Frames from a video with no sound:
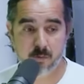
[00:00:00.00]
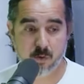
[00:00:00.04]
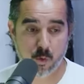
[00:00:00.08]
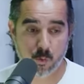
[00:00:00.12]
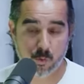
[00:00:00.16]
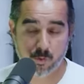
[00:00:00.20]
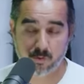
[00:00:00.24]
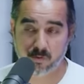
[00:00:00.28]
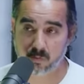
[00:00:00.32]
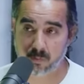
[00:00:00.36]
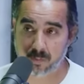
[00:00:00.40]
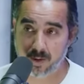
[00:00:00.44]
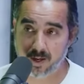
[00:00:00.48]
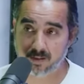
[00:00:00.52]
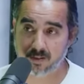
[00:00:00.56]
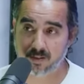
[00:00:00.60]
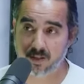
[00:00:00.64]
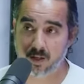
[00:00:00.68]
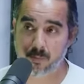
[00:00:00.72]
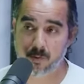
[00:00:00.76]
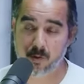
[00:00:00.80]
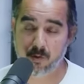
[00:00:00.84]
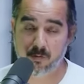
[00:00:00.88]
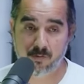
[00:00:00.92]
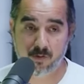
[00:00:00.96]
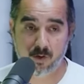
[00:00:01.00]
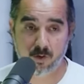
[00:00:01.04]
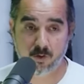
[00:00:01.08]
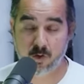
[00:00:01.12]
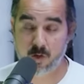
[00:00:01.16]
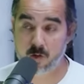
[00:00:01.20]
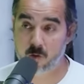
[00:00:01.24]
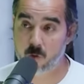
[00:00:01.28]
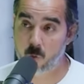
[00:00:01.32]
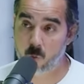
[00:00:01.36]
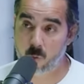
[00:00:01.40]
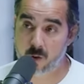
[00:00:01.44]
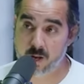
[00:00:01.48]
them, you respect them, you feel
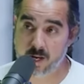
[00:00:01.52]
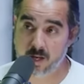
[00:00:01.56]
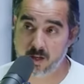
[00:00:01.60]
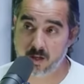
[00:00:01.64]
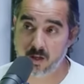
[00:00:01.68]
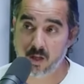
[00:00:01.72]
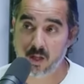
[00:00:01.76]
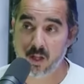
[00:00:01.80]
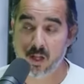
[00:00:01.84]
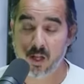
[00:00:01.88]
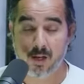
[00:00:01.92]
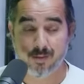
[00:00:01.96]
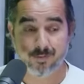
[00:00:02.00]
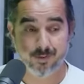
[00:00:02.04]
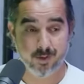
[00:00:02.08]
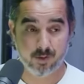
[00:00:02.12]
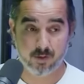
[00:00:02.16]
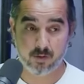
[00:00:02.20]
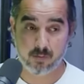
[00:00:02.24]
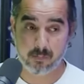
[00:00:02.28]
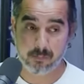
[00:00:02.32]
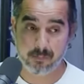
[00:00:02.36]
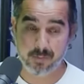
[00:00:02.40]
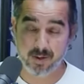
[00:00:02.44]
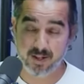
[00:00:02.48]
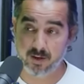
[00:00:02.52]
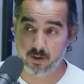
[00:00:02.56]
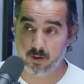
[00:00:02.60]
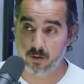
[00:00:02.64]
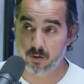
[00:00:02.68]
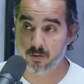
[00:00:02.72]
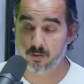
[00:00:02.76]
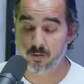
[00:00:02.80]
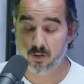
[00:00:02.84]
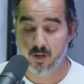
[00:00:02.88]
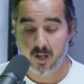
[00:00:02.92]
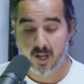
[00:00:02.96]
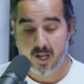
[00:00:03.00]
they're great, they're
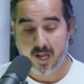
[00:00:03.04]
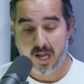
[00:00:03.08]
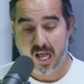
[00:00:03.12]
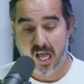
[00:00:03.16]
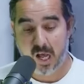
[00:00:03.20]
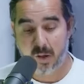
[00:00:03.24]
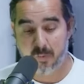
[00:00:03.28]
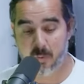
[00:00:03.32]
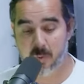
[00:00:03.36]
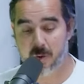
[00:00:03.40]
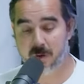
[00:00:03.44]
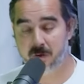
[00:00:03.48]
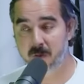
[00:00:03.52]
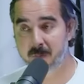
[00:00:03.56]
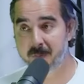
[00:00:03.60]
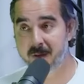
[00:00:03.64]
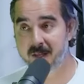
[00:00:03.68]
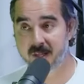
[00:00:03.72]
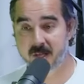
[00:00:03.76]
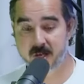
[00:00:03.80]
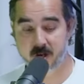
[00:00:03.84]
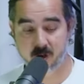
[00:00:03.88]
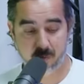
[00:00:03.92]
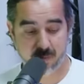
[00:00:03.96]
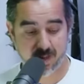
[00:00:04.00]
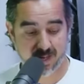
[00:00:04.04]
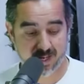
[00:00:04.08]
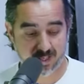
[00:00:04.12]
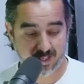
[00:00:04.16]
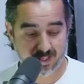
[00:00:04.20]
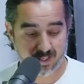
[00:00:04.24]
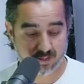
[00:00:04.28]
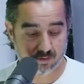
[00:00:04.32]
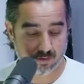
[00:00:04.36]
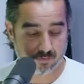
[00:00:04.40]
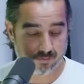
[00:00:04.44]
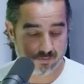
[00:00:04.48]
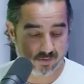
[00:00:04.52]
competitors, I would recommend that you make a
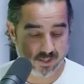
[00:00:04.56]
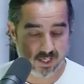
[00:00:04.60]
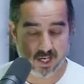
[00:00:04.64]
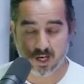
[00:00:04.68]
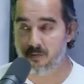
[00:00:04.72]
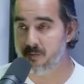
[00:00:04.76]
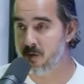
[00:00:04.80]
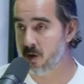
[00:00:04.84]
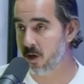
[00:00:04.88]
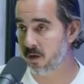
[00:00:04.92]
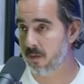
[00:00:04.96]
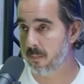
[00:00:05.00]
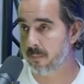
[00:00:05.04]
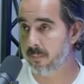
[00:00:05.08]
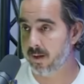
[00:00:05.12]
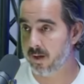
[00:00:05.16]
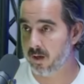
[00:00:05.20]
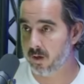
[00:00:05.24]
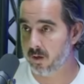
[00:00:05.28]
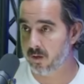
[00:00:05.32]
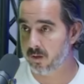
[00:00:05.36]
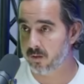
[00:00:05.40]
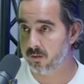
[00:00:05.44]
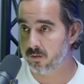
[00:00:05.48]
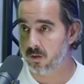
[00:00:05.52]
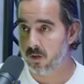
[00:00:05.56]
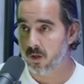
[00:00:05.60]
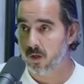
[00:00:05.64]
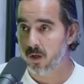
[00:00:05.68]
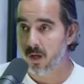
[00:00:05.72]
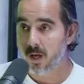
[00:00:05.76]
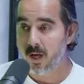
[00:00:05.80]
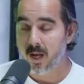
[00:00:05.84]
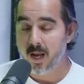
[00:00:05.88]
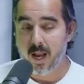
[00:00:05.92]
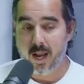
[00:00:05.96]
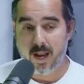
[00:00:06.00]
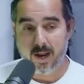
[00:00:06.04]
list of 10 of your competitors
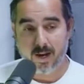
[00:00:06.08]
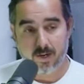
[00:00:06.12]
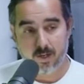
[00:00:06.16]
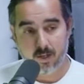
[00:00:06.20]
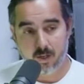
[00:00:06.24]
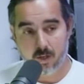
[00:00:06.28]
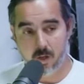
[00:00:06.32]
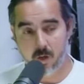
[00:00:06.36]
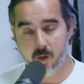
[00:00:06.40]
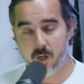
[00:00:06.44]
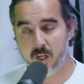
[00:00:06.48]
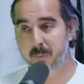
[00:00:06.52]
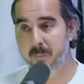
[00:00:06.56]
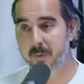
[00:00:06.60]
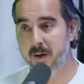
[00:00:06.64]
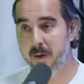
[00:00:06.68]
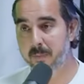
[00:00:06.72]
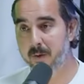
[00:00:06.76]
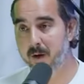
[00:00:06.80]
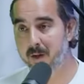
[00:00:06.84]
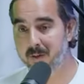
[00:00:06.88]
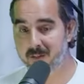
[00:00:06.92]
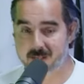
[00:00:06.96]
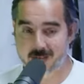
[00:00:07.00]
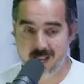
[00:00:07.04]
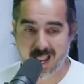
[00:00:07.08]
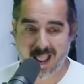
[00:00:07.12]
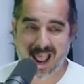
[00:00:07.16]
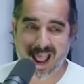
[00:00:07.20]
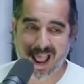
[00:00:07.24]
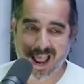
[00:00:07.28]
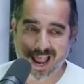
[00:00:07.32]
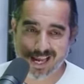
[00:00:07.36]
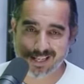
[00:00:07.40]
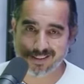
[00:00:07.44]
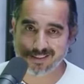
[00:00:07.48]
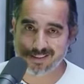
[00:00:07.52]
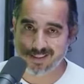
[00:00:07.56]
and look them up on the
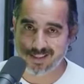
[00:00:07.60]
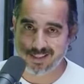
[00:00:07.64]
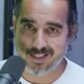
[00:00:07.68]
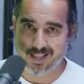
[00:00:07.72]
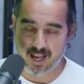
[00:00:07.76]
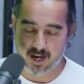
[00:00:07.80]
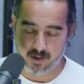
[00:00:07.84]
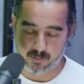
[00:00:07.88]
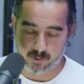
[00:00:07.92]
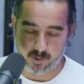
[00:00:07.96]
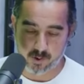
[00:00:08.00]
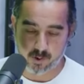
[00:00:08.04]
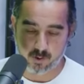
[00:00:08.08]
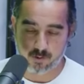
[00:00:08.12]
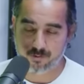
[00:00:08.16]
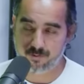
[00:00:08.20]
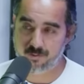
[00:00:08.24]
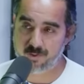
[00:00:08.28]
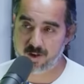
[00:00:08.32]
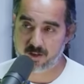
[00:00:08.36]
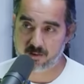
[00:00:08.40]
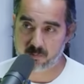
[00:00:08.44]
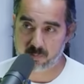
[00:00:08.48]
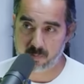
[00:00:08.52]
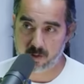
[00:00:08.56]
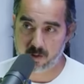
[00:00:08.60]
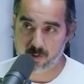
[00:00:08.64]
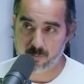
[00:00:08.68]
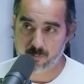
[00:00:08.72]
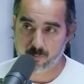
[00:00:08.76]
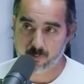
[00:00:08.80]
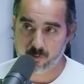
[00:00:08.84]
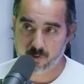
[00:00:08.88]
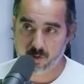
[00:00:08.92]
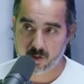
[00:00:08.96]
ad library of Facebook.